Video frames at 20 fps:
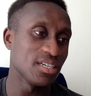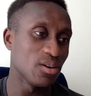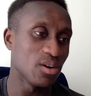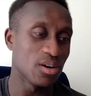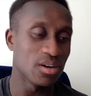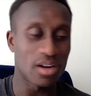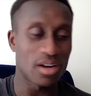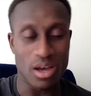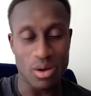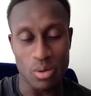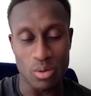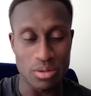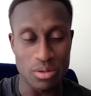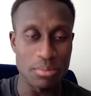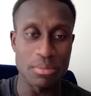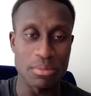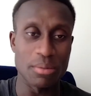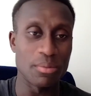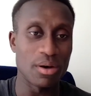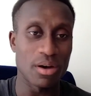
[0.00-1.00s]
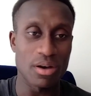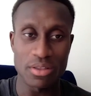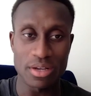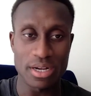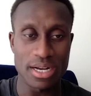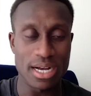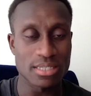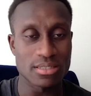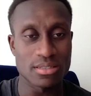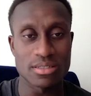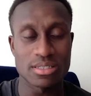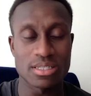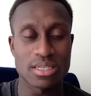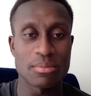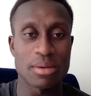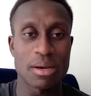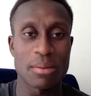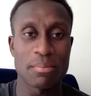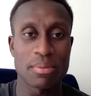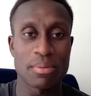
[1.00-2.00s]
or not only me, but other guys on the
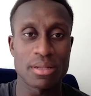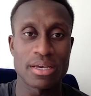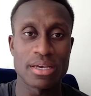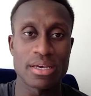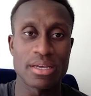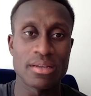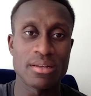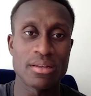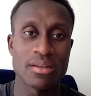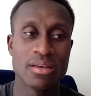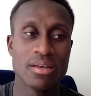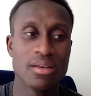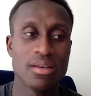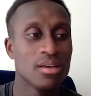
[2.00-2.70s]
team, I'm playing